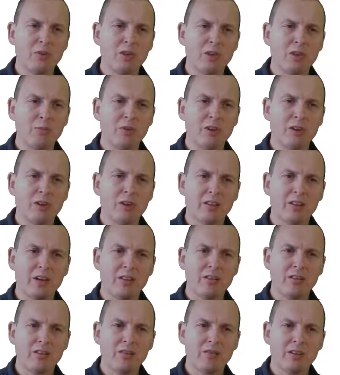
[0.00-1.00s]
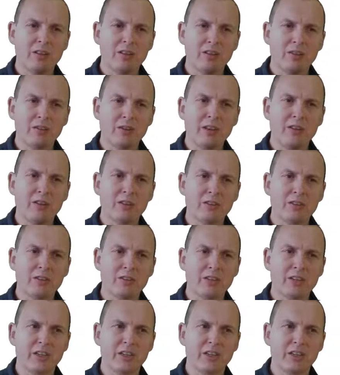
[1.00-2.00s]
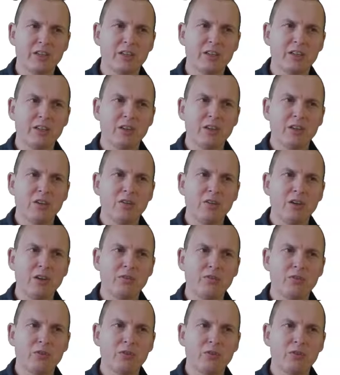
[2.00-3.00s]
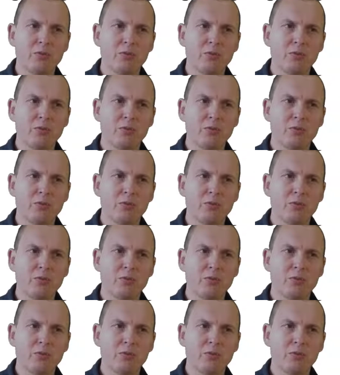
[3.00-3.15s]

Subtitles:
manipulate light on a very granular scale, you have to go to